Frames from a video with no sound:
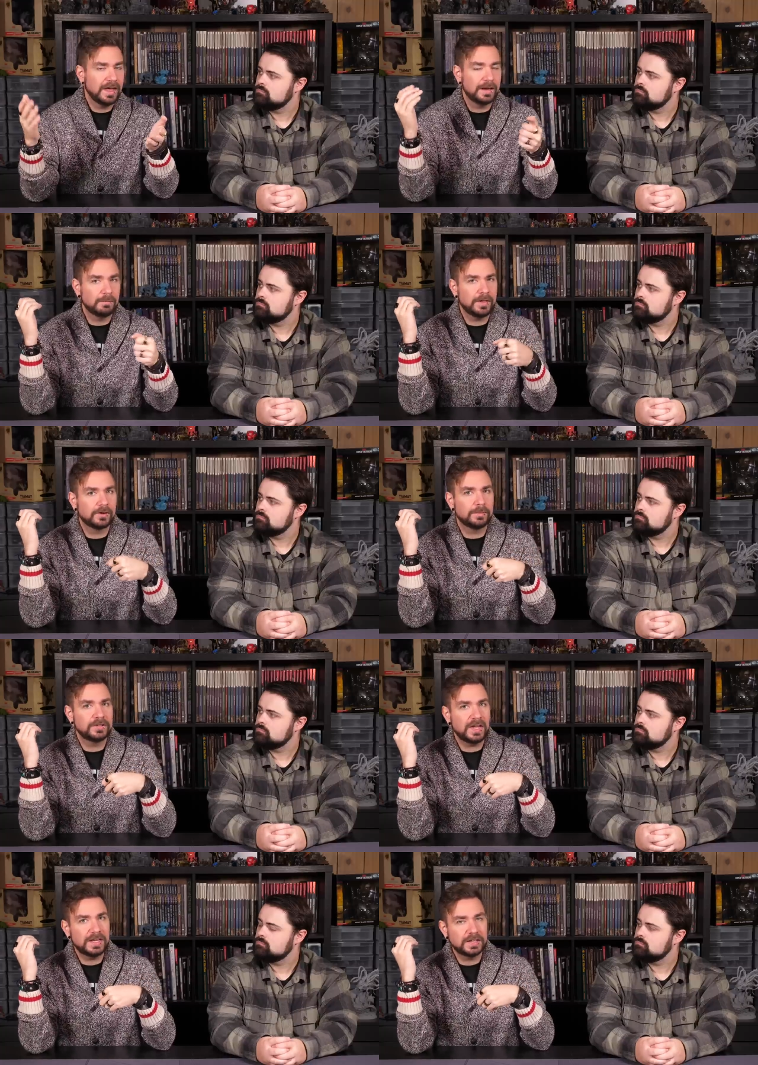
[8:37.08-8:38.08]
Speaker 1: and whether I'm
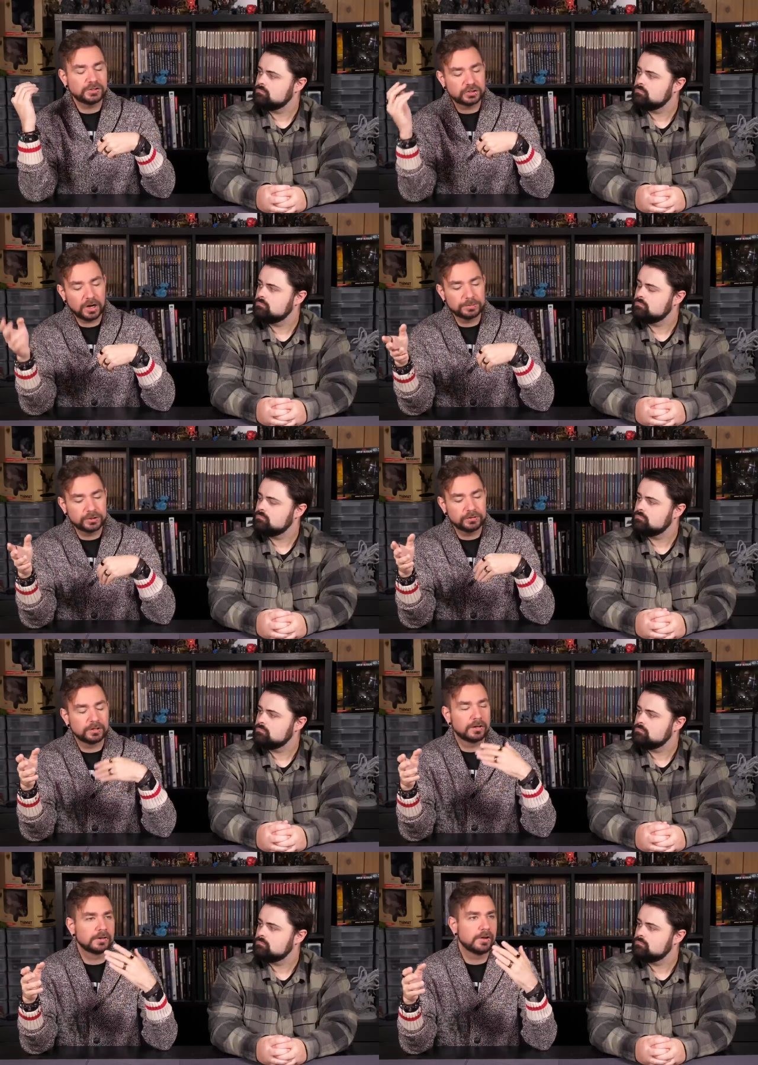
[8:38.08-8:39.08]
taking
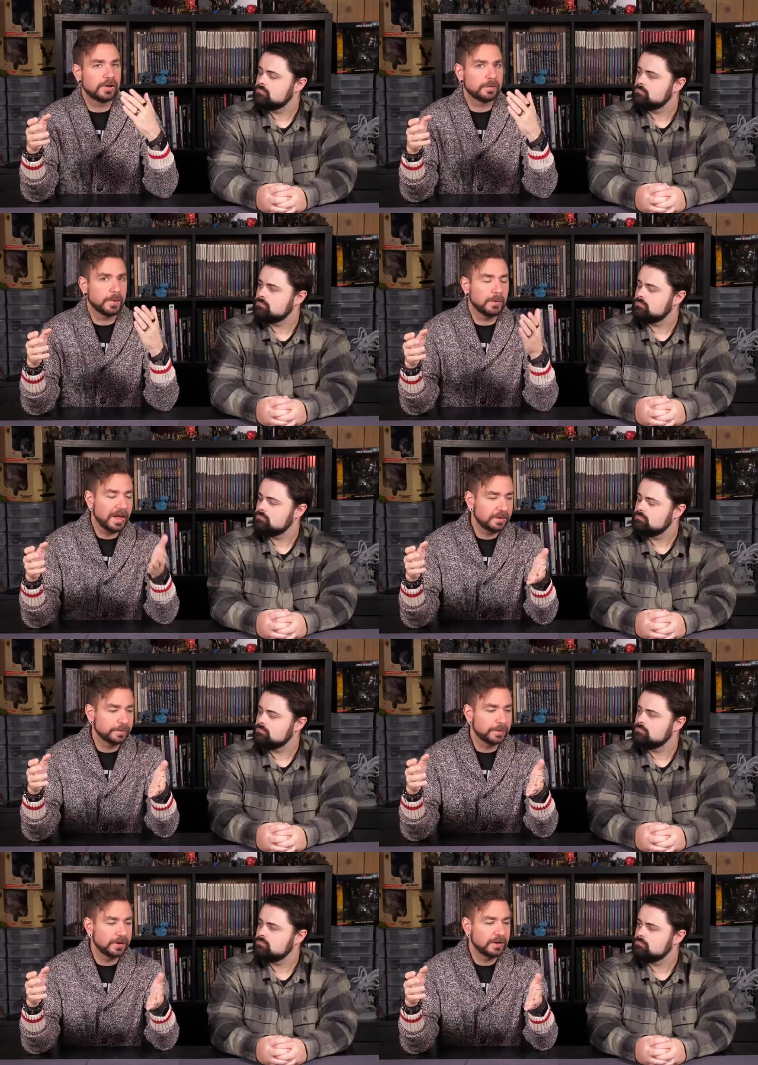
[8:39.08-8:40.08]
sharpshooter or crossbow
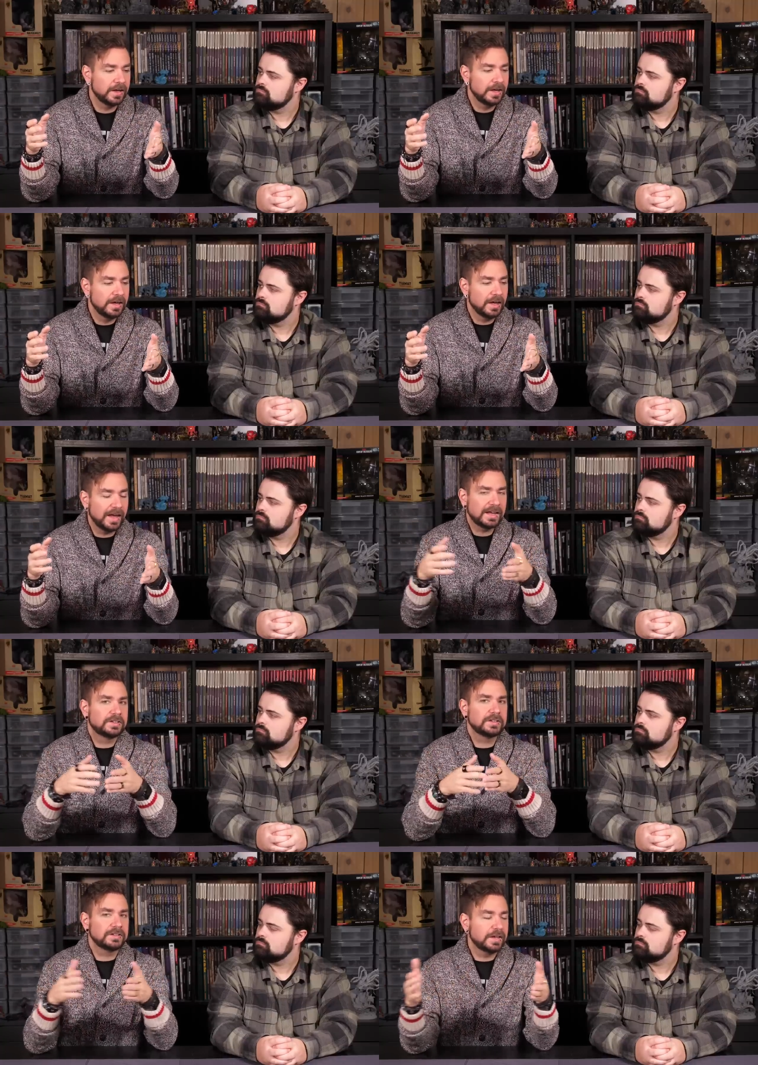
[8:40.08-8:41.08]
expert, I get
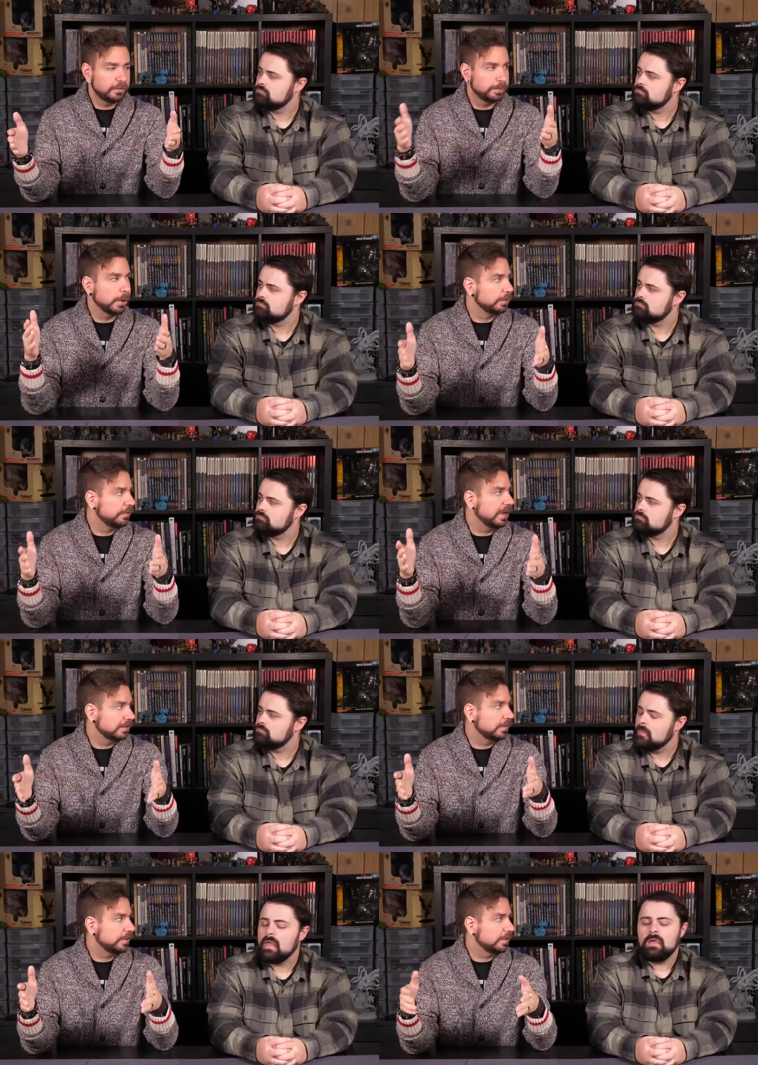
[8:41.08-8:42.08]
to live both
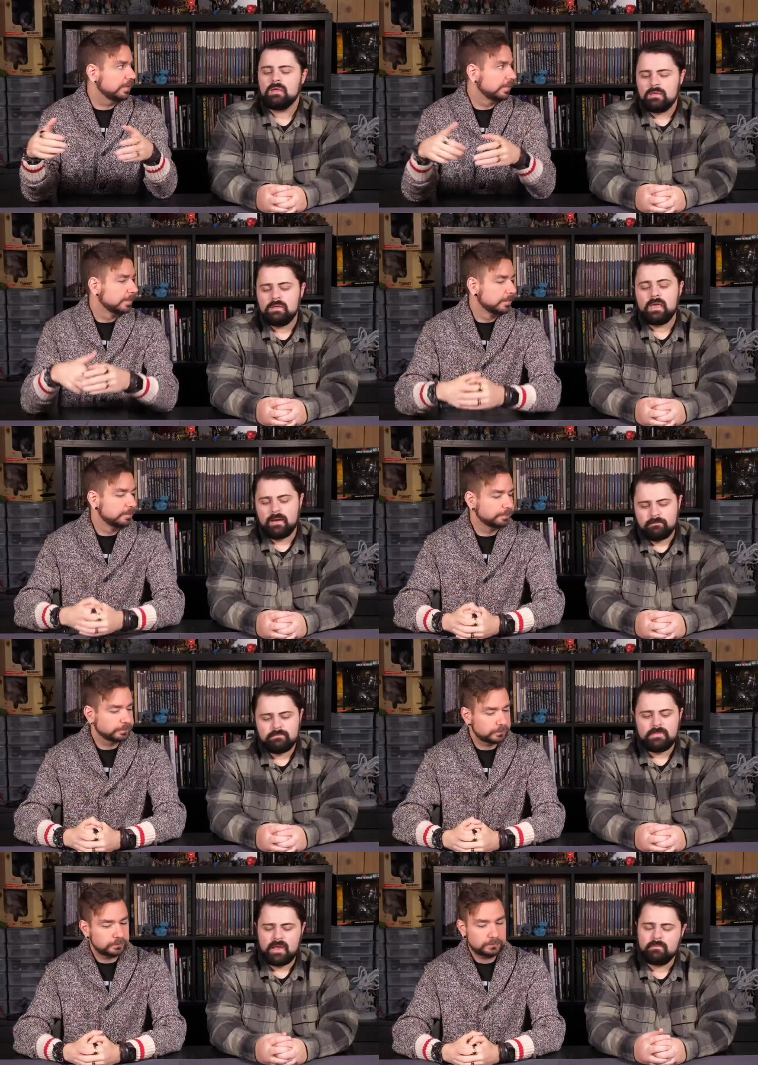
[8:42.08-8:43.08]
fantasies.
Speaker 2: Yeah,
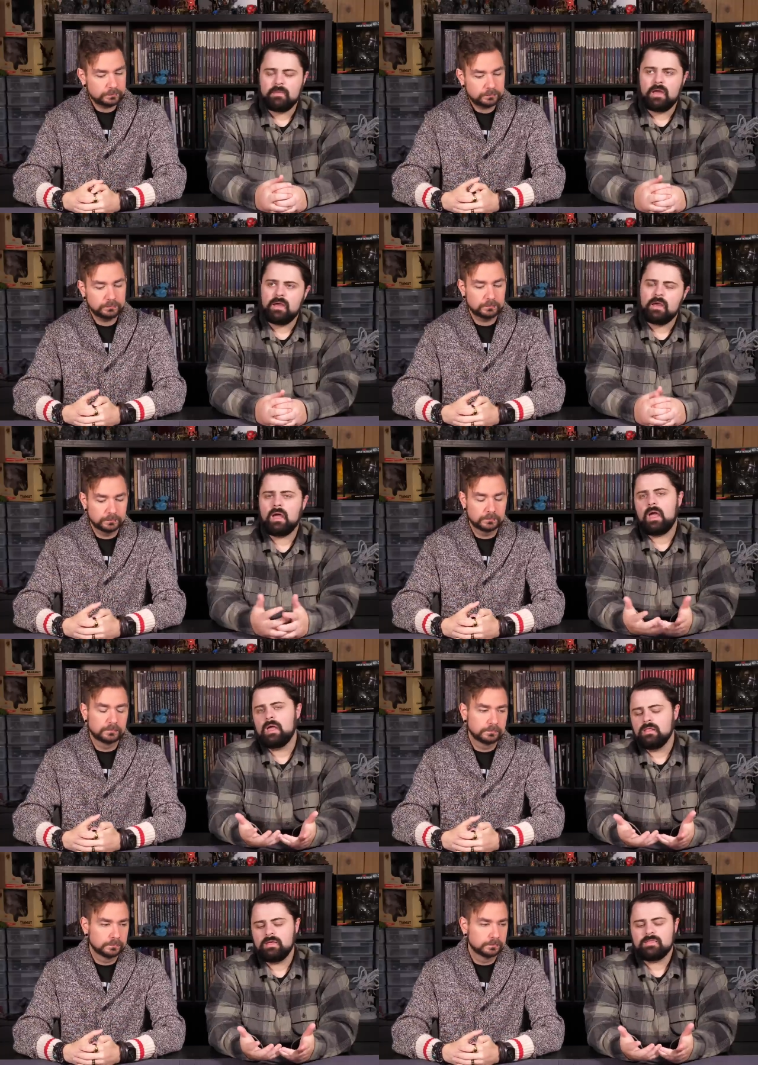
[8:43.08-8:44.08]
yeah, I
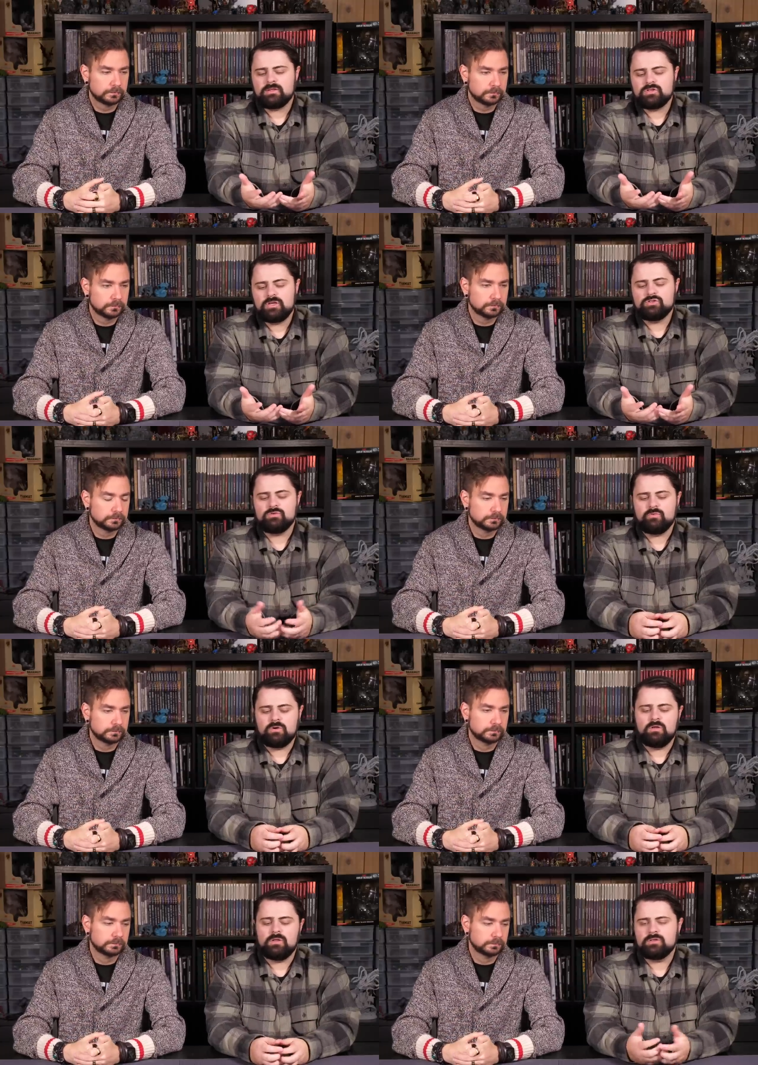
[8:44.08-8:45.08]
I like that change
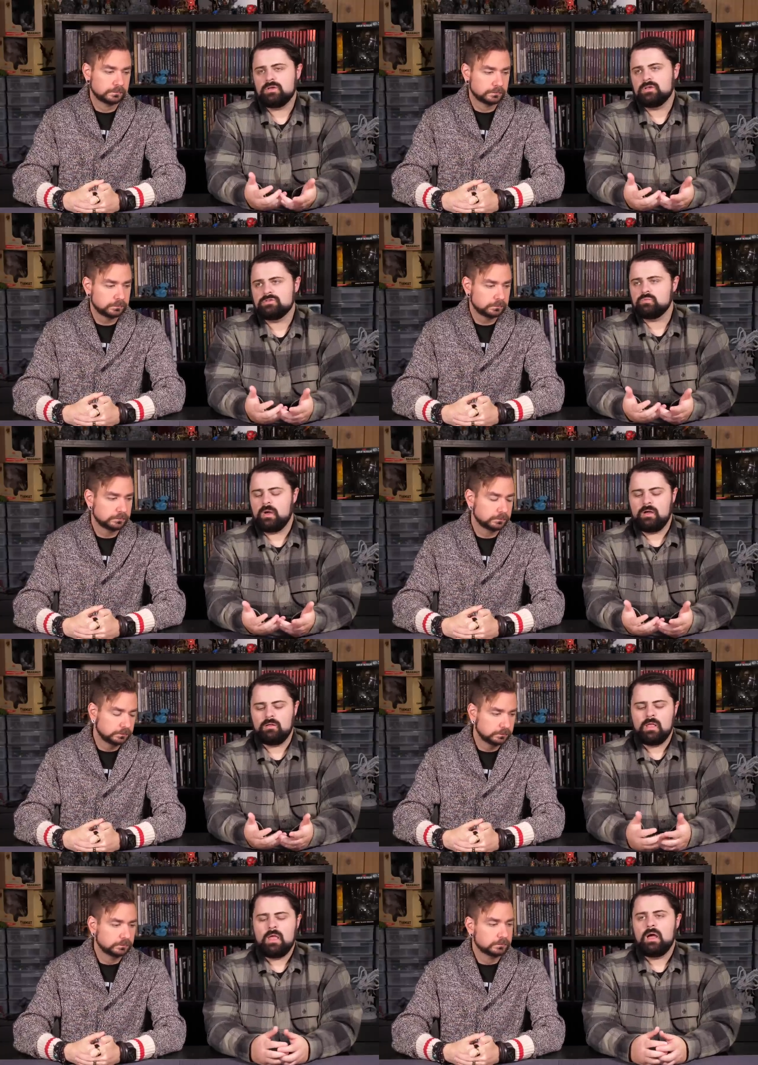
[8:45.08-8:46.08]
overall as
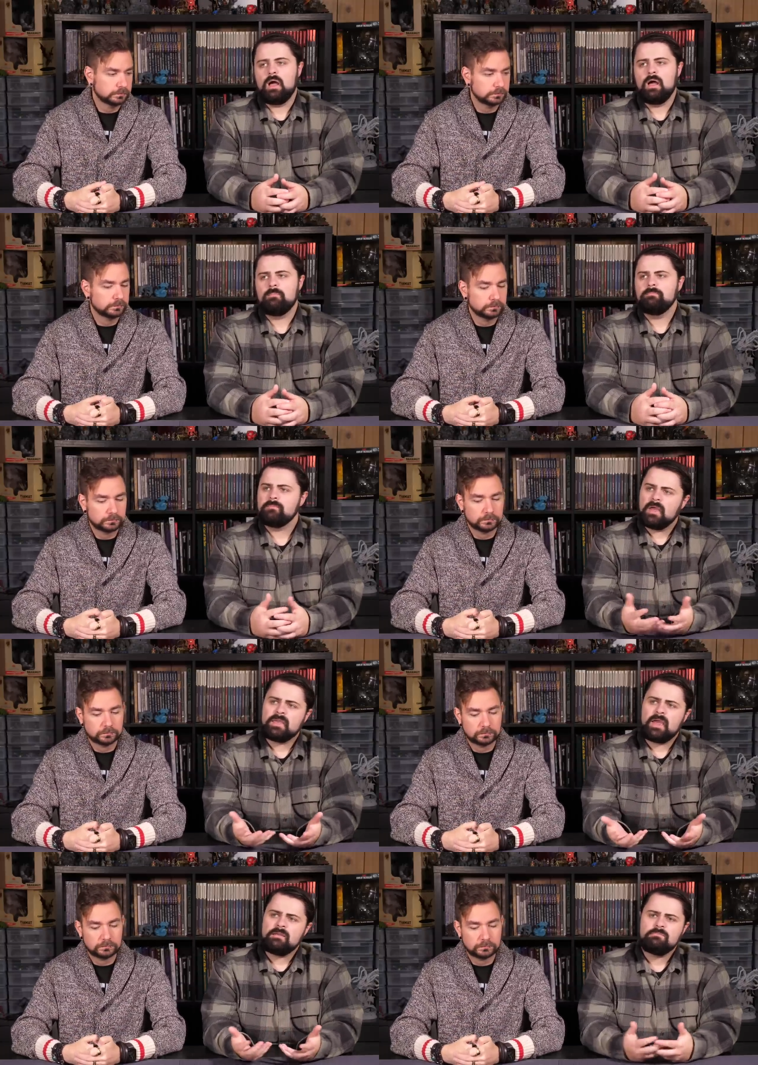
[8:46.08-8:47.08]
well. Um,
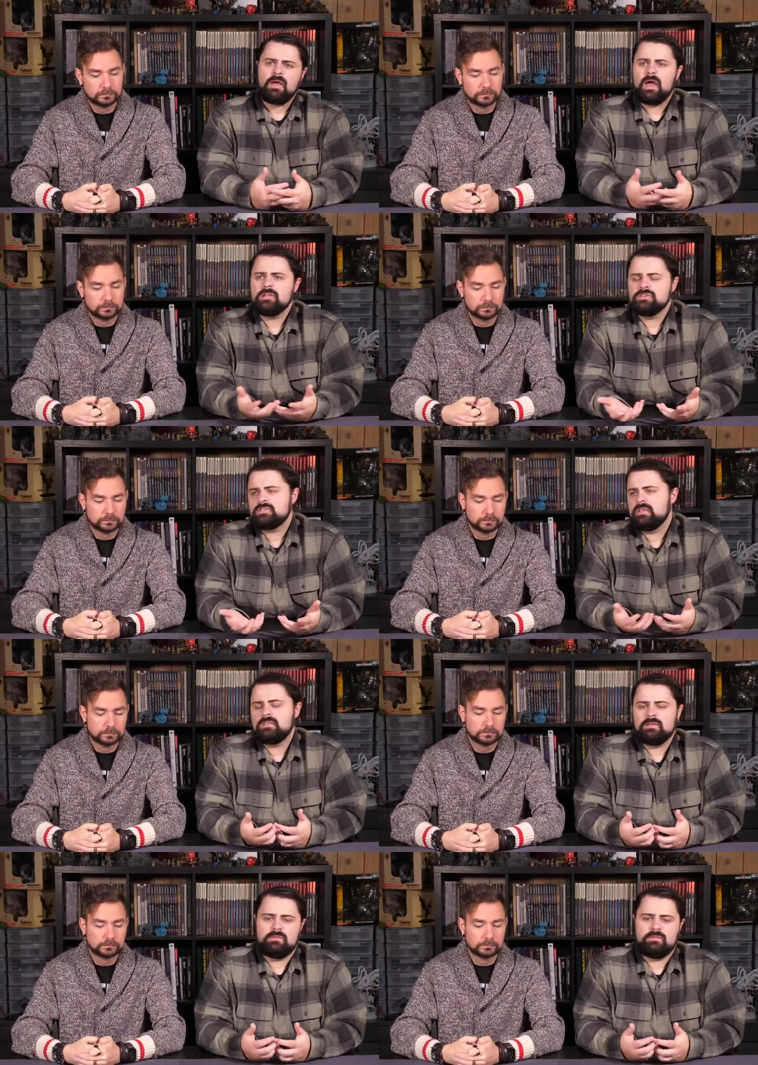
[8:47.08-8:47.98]
again, I just think that